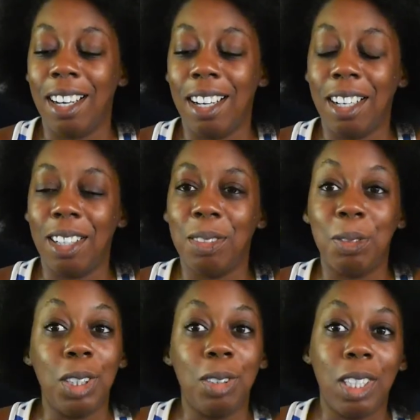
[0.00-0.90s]

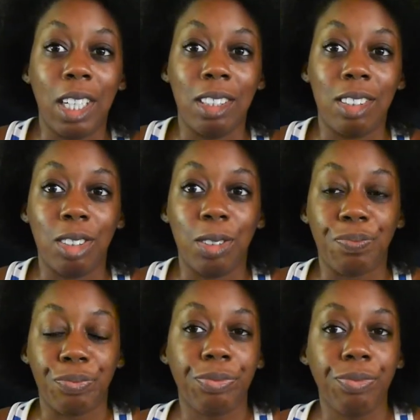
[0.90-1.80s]
What do you guys do?
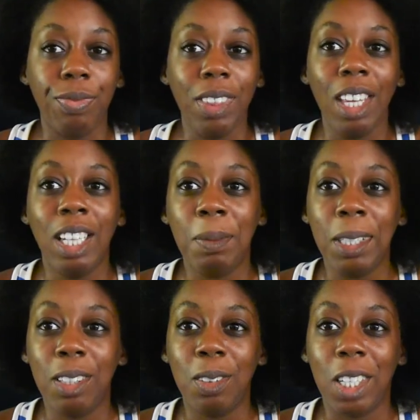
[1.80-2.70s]
Let me
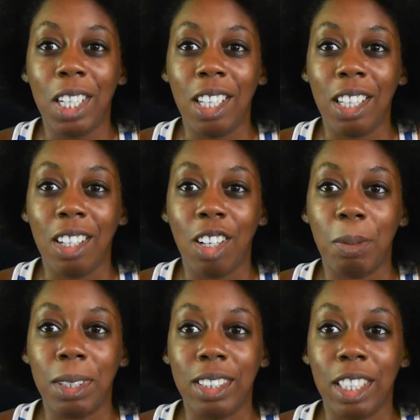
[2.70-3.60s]
know in the
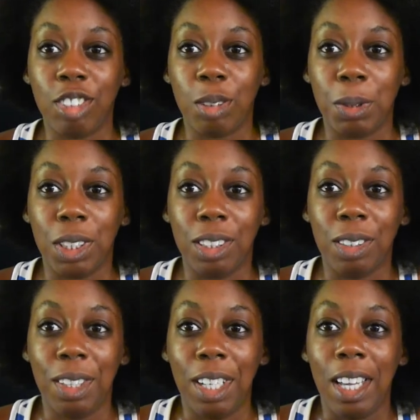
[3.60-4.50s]
comment section
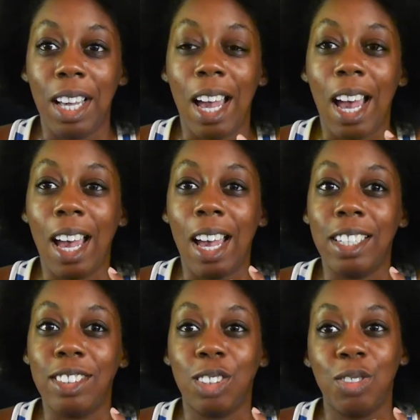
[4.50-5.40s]
below,
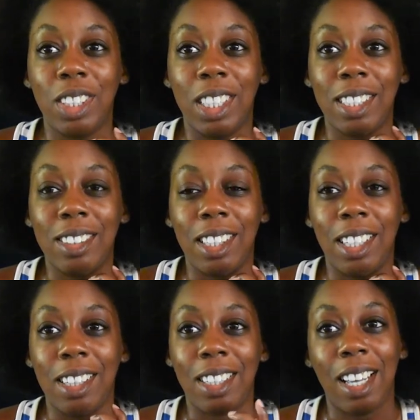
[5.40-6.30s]
and don't forget to
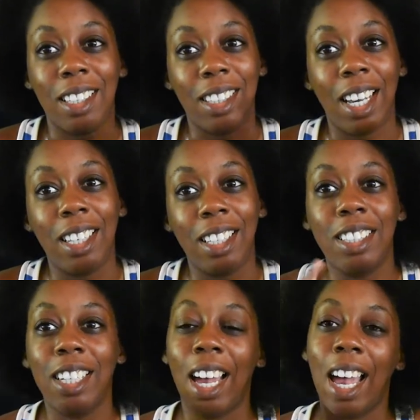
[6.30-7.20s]
hit that like
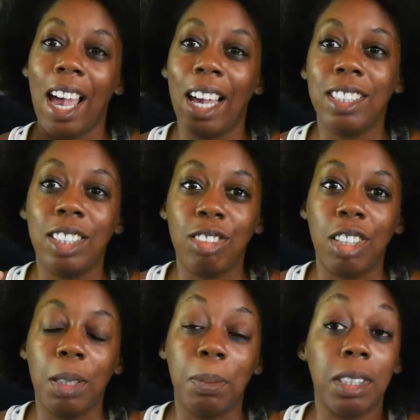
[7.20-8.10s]
and
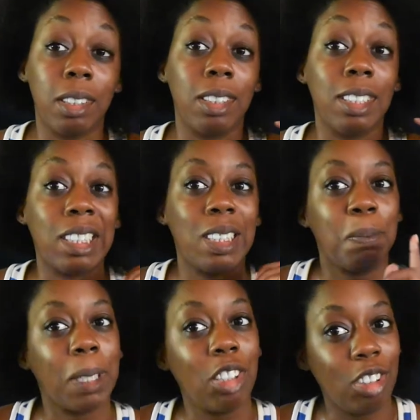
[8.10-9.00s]
subscribe button,
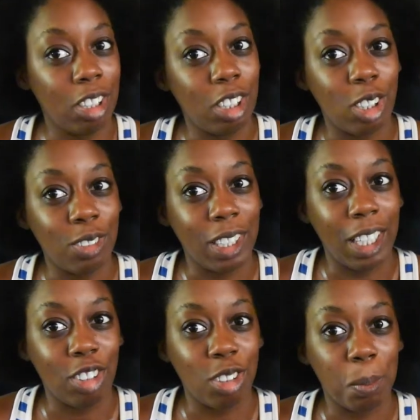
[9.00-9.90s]
especially the
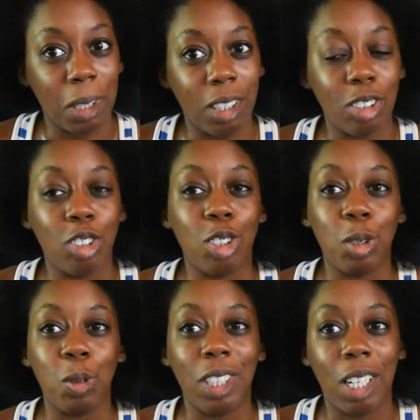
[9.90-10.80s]
notification bell, so
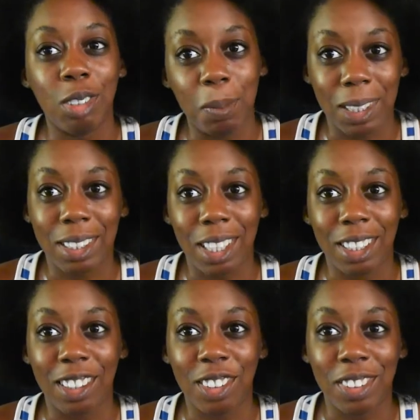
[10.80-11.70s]
you never miss
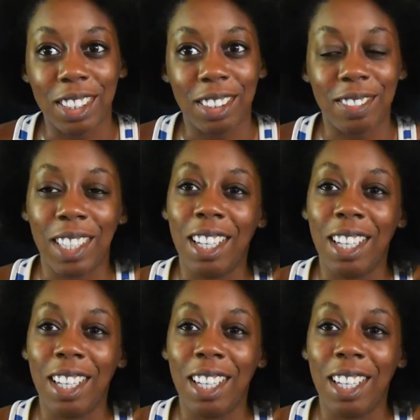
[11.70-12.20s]
another video.